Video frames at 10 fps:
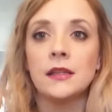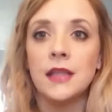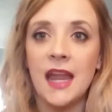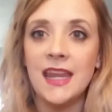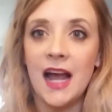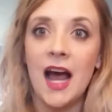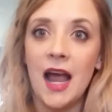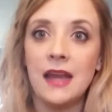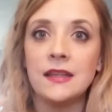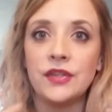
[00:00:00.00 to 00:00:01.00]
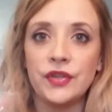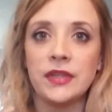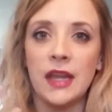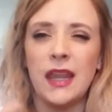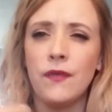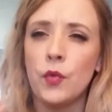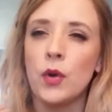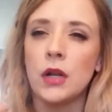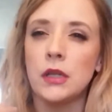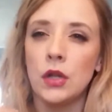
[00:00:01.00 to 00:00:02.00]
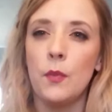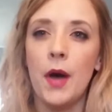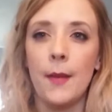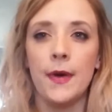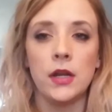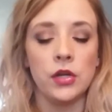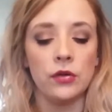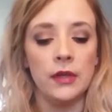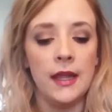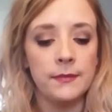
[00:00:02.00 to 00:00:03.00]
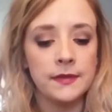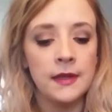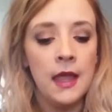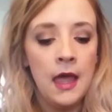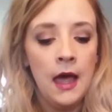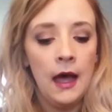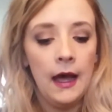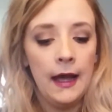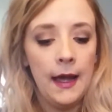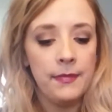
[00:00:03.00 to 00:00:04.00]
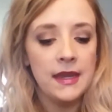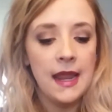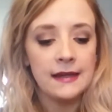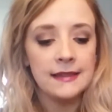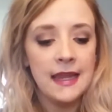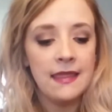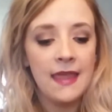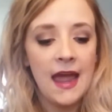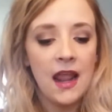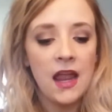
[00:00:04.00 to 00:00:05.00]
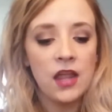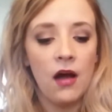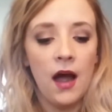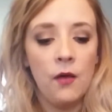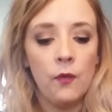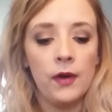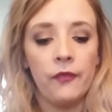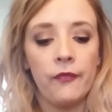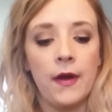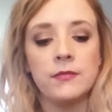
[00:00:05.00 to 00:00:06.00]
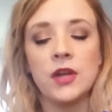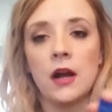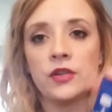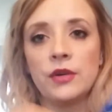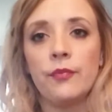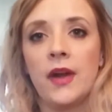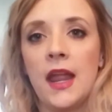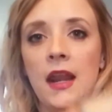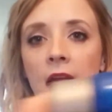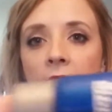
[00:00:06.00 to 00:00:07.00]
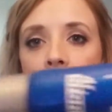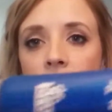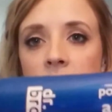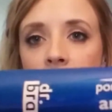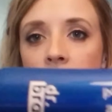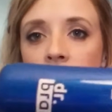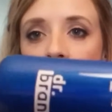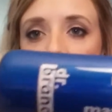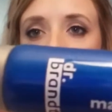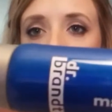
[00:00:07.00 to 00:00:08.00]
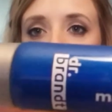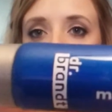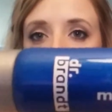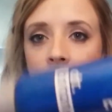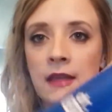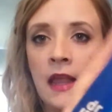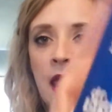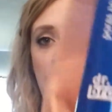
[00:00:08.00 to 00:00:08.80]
light eyes and just like if you want a little pop on your lips. Um the next thing that I got was from Dr. Brandt. I have received Dr. Brandt